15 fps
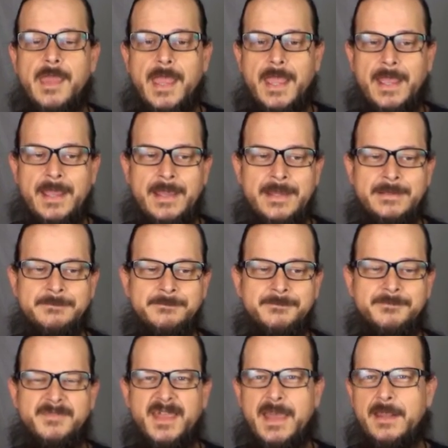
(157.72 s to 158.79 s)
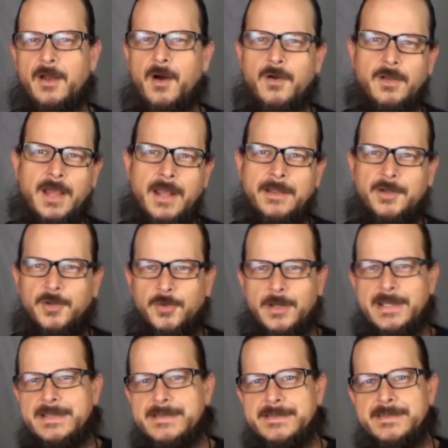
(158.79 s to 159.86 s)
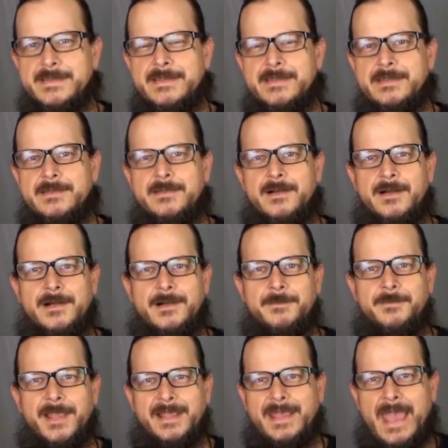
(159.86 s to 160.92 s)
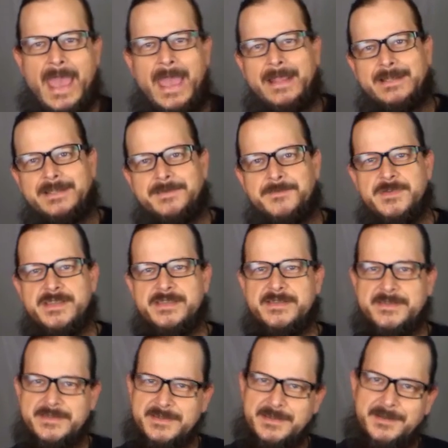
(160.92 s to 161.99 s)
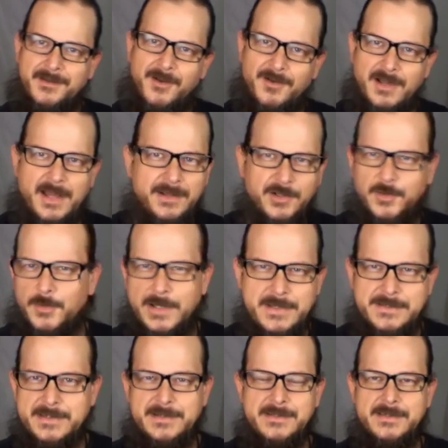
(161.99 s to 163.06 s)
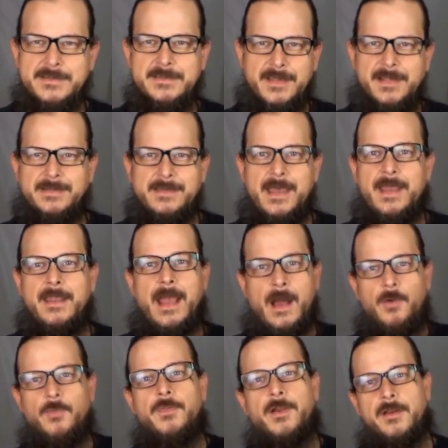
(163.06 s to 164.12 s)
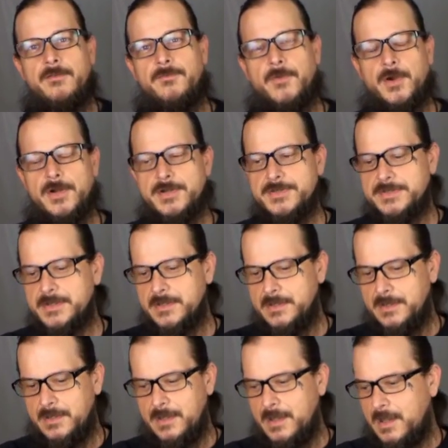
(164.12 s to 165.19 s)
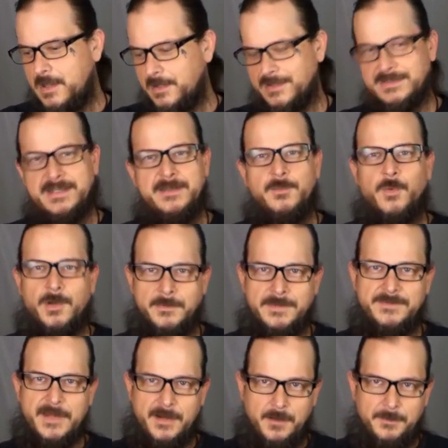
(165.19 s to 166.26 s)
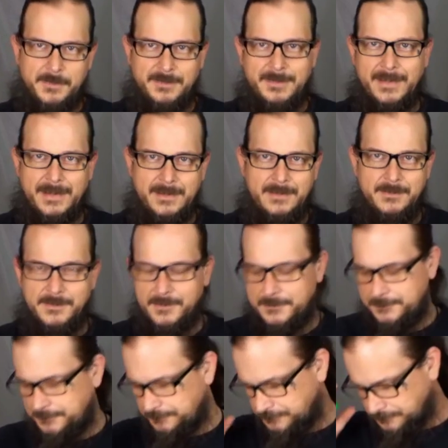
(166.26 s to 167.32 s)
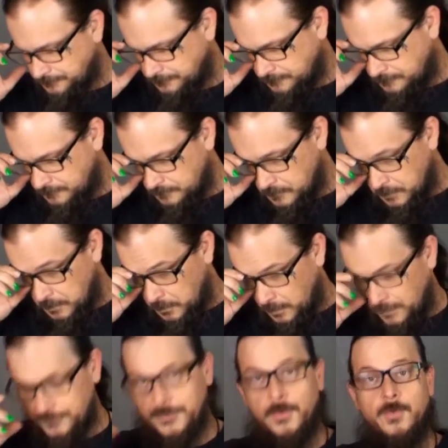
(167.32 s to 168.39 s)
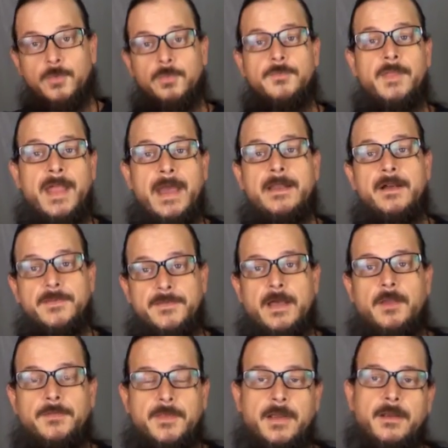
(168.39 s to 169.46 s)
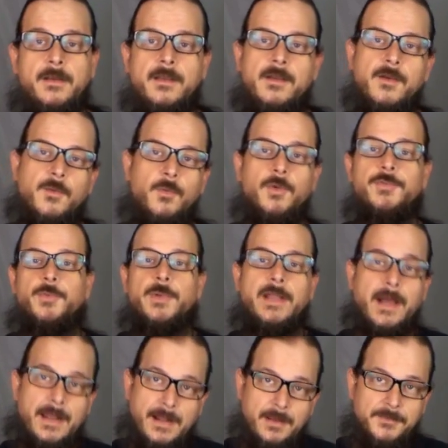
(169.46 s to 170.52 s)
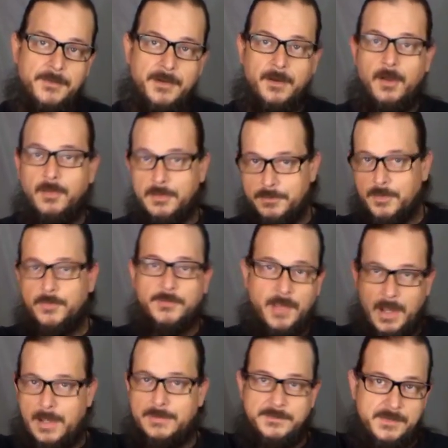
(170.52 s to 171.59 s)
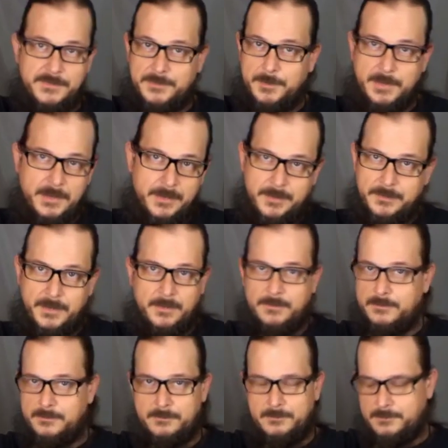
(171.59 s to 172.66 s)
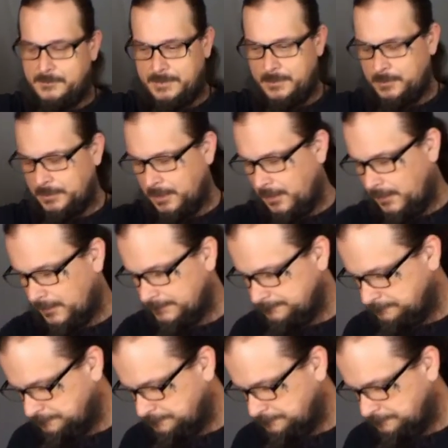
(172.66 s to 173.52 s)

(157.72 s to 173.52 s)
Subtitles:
And they had all kind of crazy, like activists and all kind of craziness like that out there at first. Because they didn't want them to tear up the land. Well, so they had us out there. Once we got out there, all of those guys disappeared. They were gone.